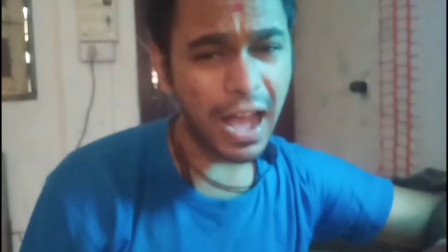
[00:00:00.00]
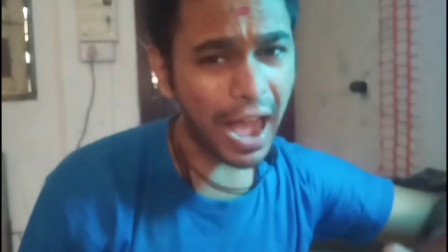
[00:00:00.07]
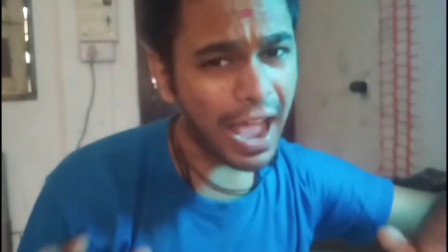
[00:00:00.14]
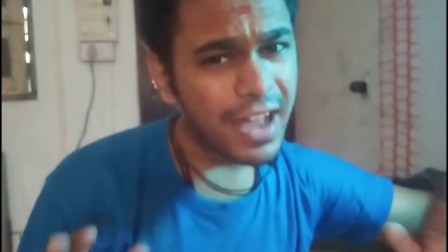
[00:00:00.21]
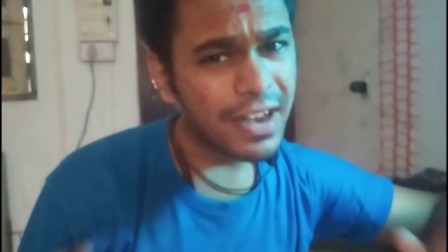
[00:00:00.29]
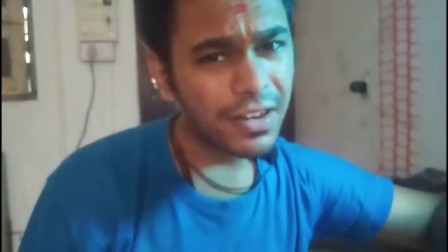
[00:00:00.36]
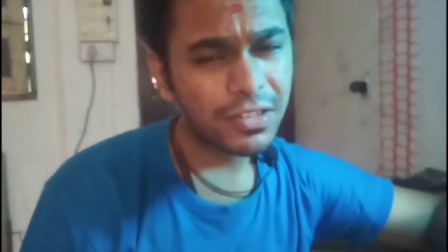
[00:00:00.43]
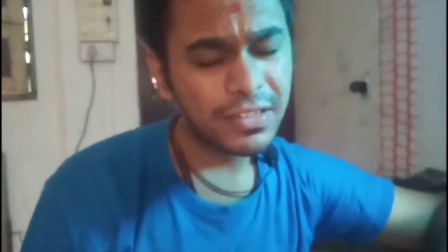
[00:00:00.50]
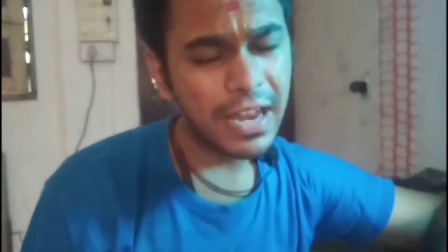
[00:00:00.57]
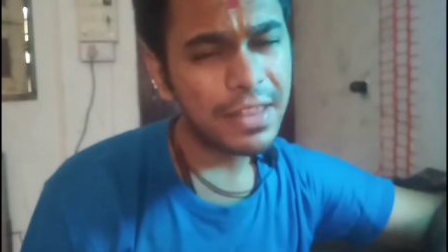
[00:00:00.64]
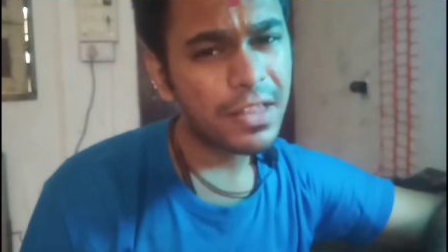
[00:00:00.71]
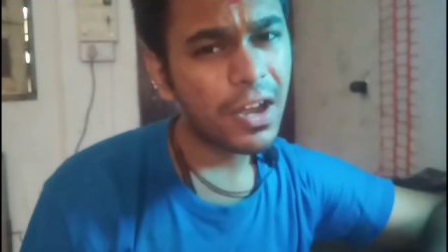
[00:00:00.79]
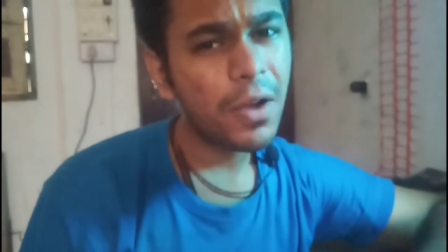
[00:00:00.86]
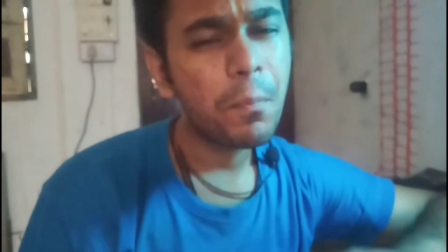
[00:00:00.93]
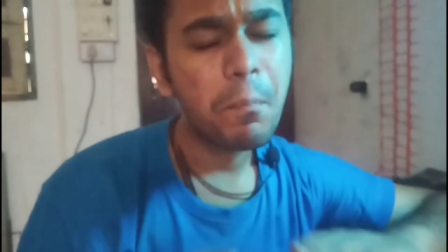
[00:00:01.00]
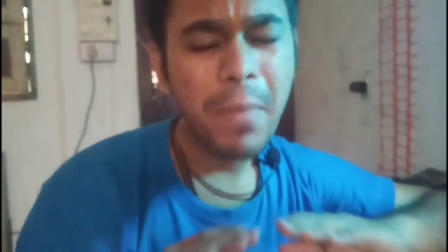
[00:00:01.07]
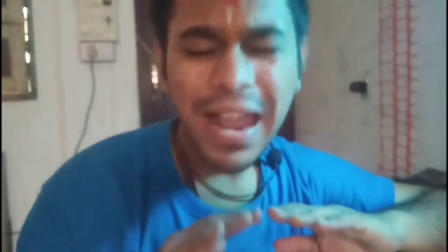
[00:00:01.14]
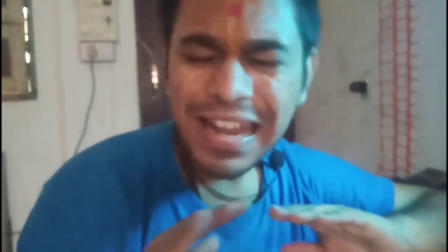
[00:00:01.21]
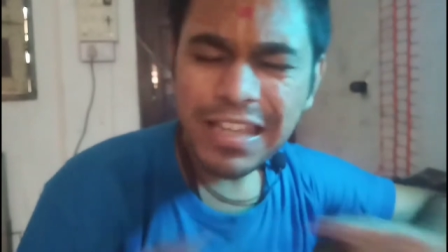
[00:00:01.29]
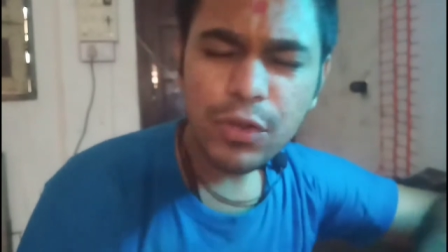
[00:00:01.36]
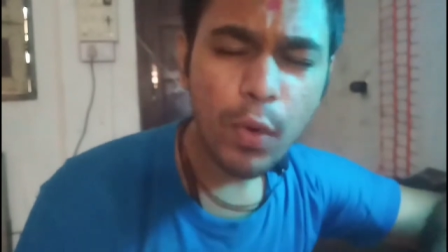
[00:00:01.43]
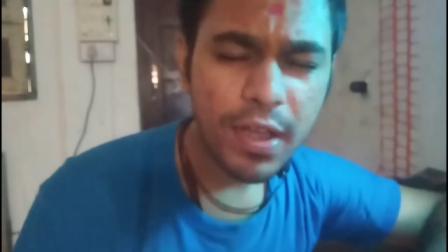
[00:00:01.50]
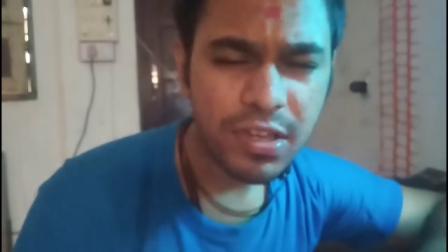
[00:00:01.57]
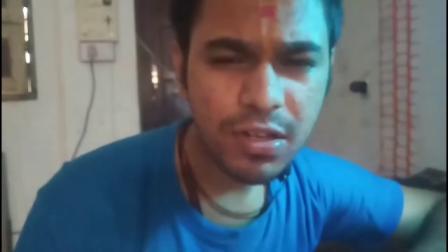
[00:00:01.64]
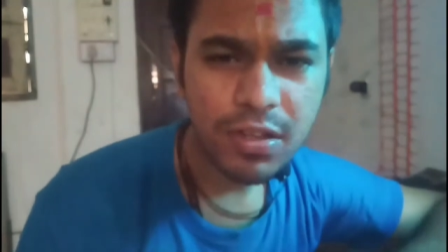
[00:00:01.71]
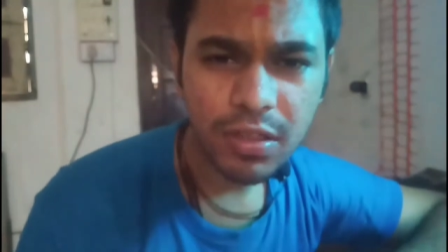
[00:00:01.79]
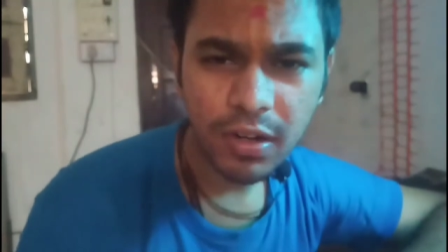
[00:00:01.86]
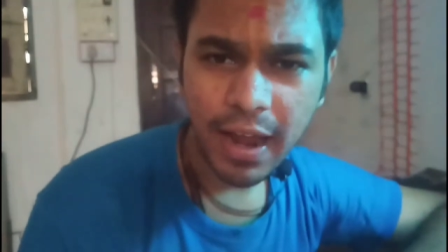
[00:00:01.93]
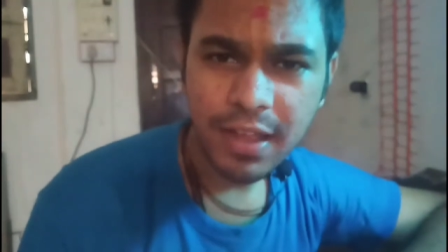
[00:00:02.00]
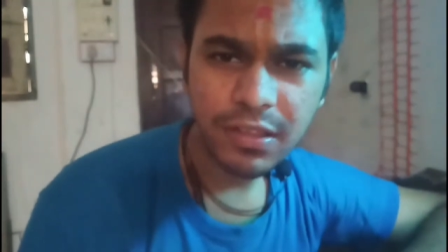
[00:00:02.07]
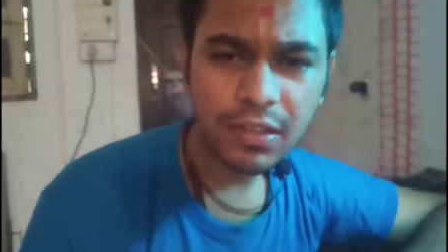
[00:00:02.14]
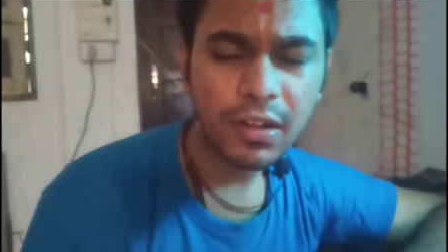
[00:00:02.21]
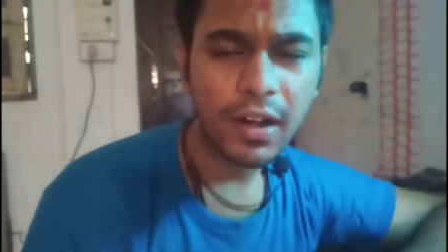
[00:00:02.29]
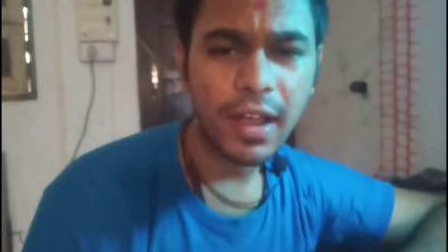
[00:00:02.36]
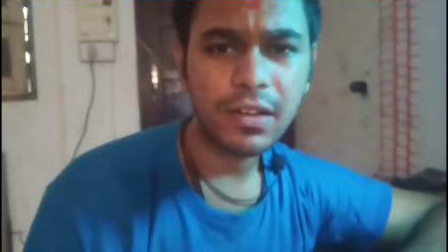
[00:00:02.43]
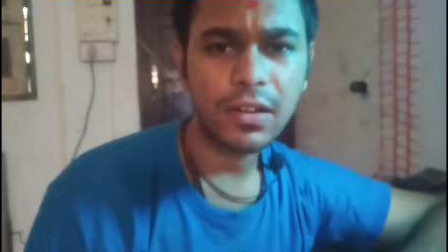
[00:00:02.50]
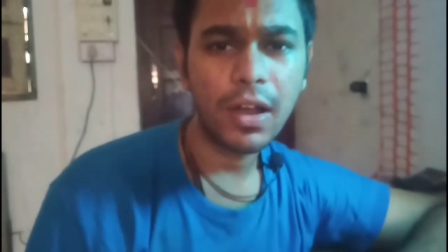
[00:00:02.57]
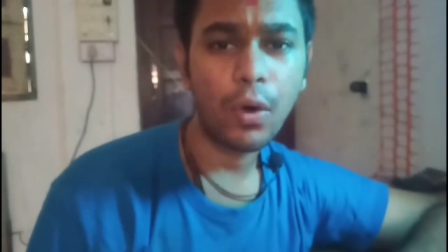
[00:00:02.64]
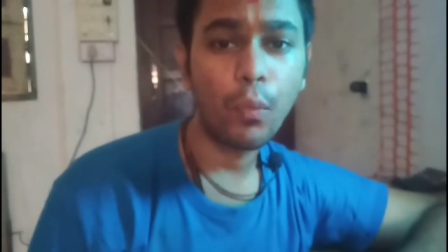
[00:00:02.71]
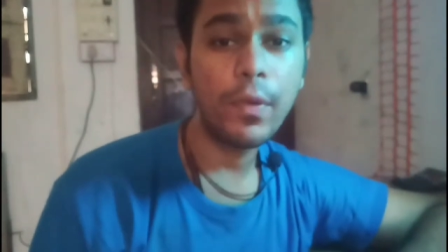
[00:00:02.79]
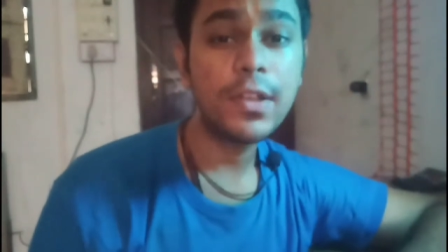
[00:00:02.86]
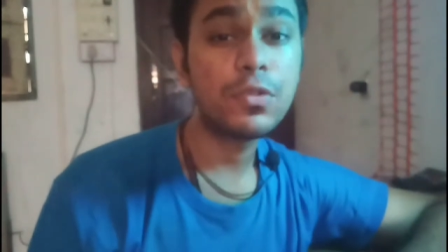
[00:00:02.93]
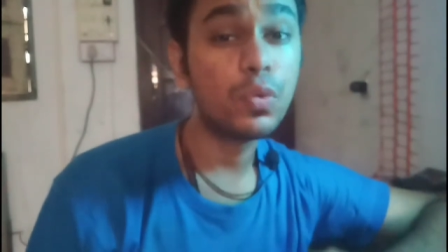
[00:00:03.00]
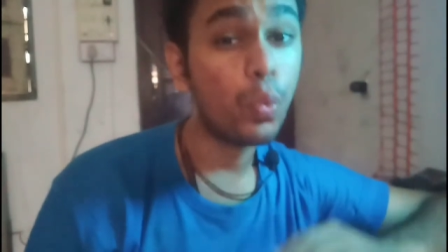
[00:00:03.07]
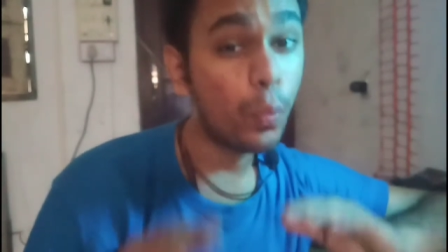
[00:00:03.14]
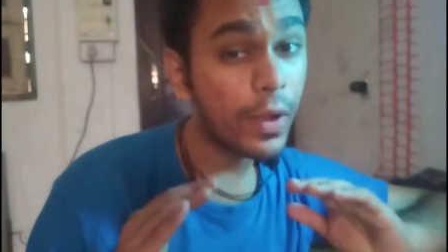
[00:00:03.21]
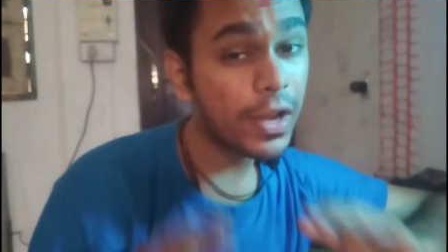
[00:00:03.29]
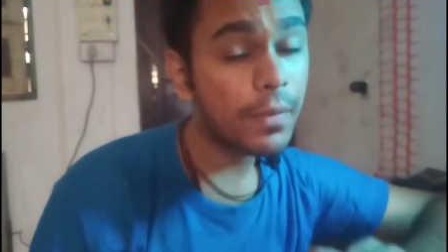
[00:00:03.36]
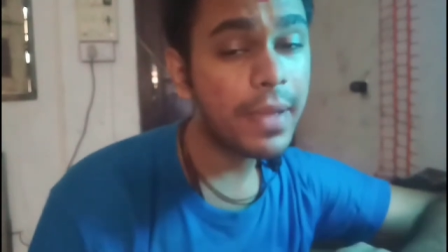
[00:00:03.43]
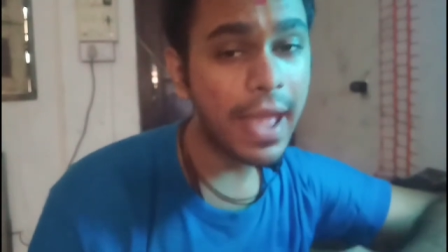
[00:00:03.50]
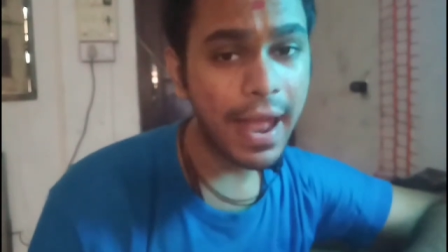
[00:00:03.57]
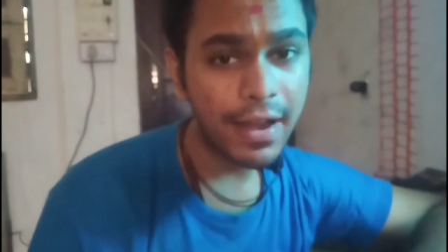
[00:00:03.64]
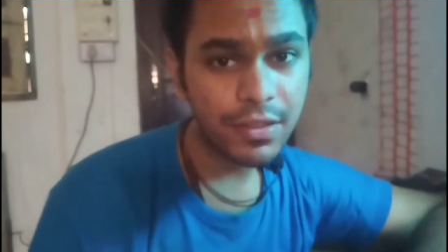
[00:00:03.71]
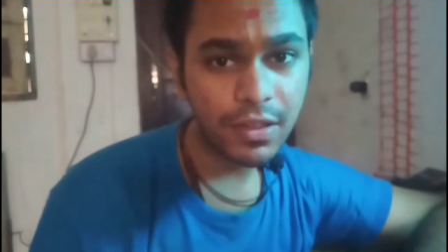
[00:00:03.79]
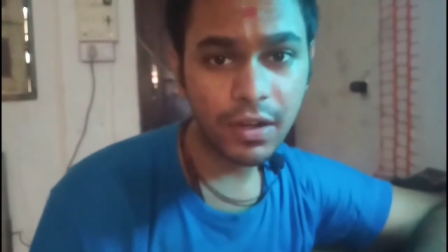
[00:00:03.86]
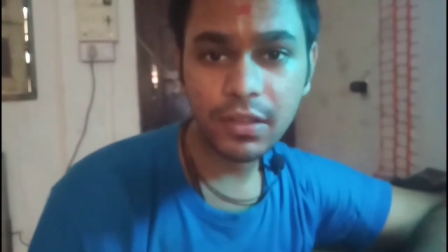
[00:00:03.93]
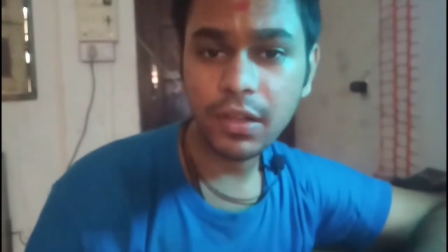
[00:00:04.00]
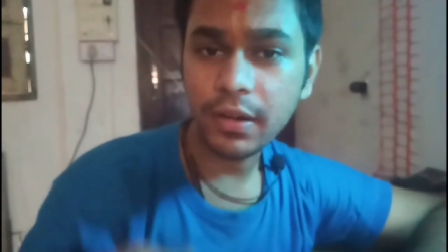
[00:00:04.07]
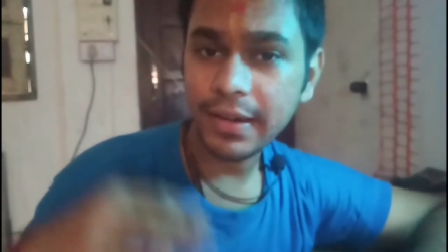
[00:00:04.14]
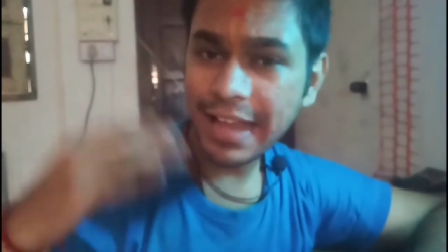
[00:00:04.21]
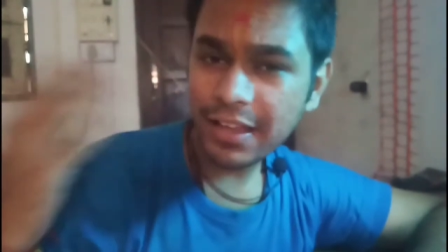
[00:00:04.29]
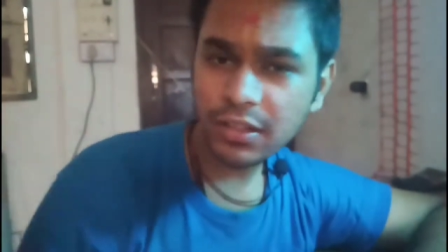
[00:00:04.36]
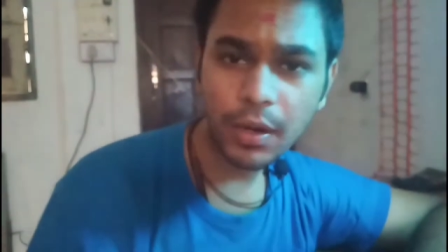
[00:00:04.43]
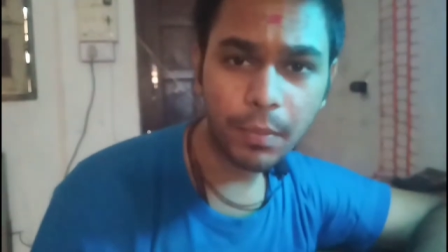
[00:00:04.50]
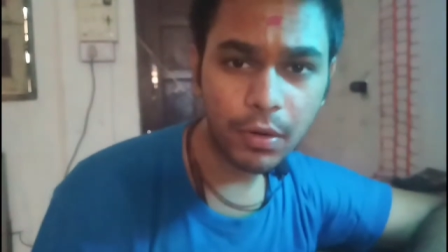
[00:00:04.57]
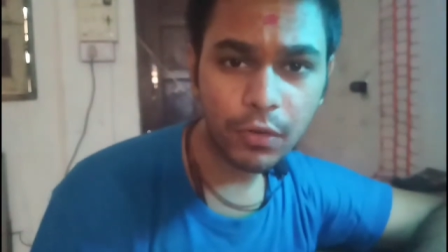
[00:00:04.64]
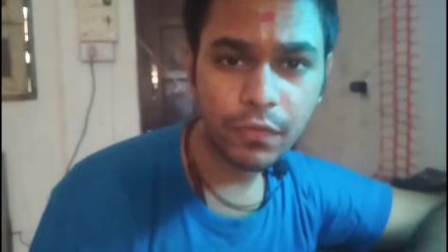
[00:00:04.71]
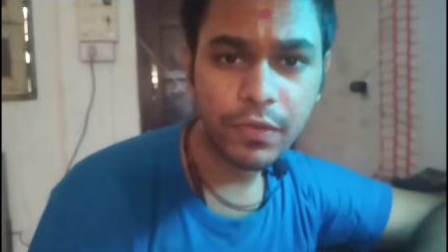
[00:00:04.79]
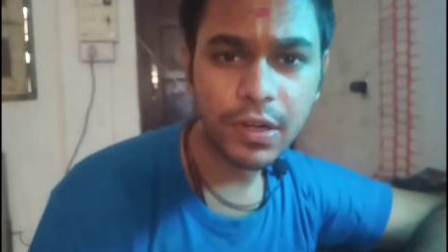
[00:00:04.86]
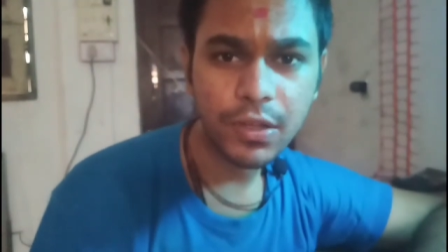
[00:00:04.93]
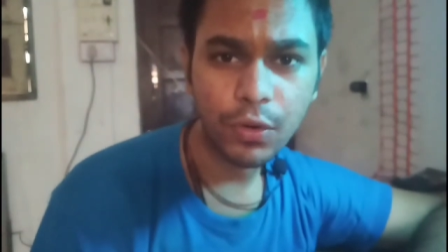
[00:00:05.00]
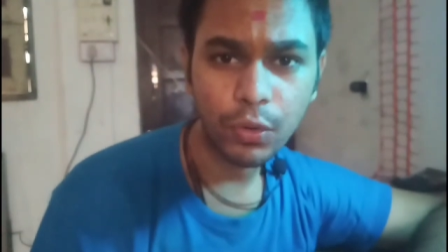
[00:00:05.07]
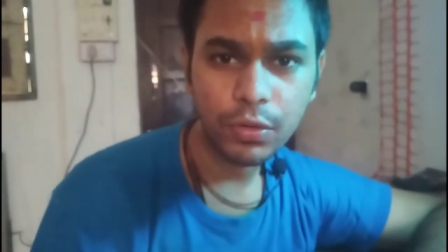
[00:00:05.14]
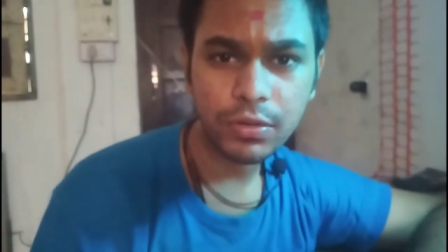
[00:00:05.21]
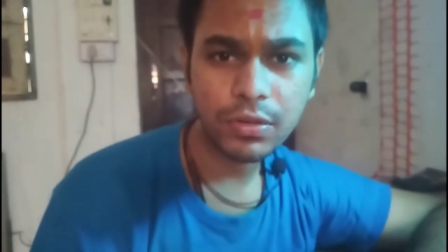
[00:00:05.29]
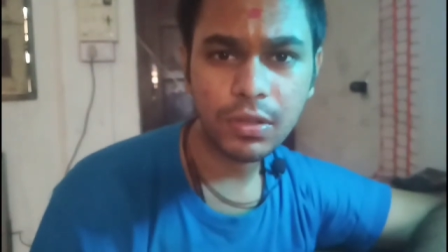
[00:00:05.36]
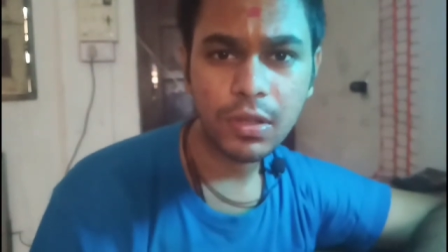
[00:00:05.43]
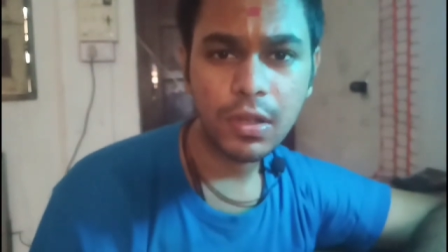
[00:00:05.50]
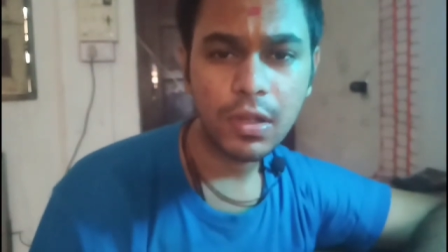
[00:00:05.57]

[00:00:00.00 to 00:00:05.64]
I understand there are many questions arising right now which will be answered in the next couple of videos